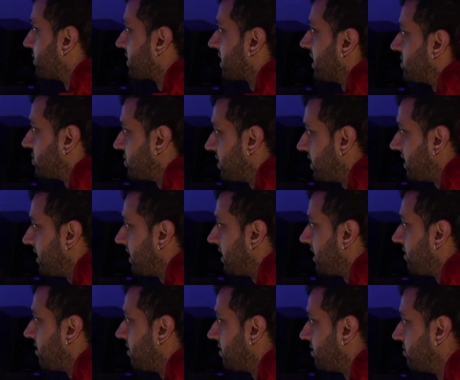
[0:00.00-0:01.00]
percussion
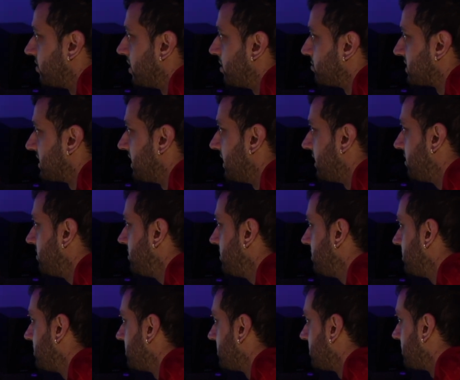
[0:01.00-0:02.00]
and all the drums now,
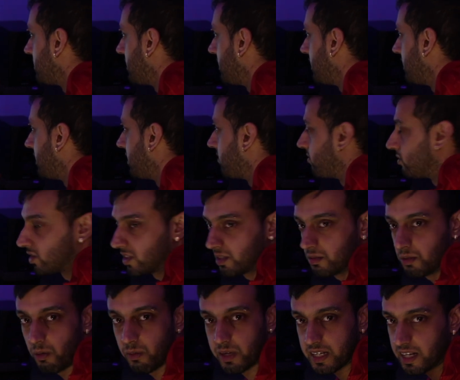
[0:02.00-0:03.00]
and we'll see
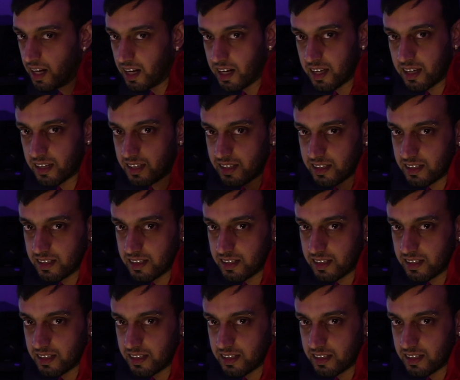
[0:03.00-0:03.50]
what we got.